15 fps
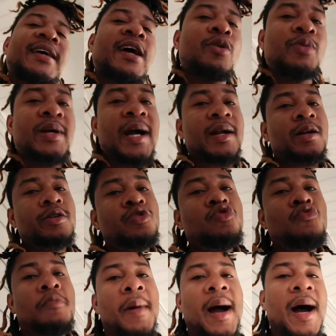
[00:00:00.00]
we got a new
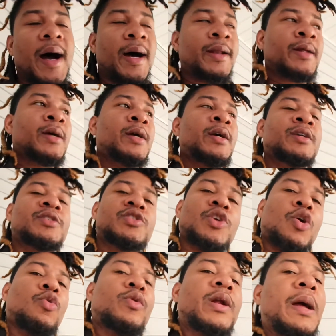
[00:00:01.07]
mod. So
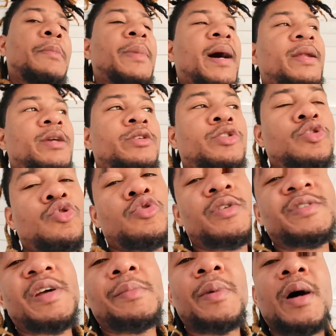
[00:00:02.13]
what I'm about to do is
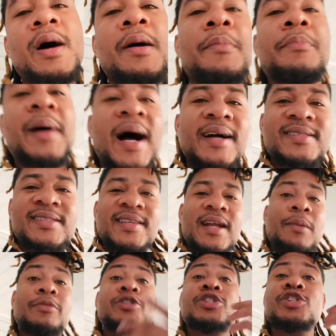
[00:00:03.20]
I'm gonna unbox it. I'm
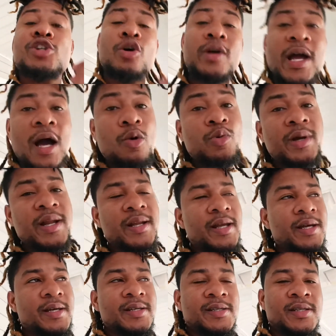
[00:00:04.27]
gonna show y'all what it
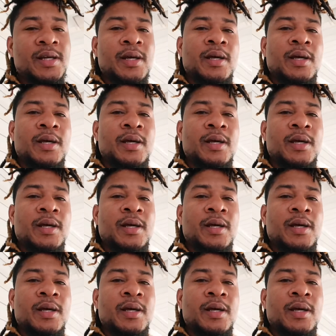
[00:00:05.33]
is.